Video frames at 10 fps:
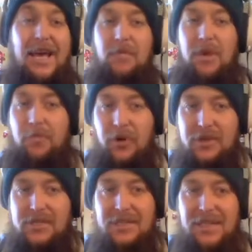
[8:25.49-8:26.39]
Me
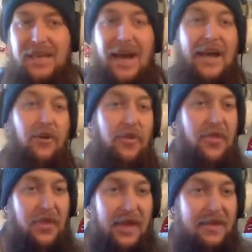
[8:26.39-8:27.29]
personally, I don't
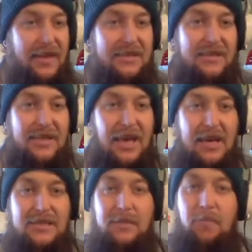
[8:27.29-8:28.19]
think that's the
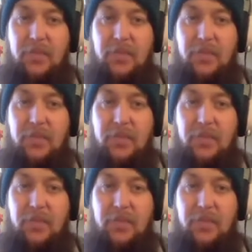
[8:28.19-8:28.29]
case,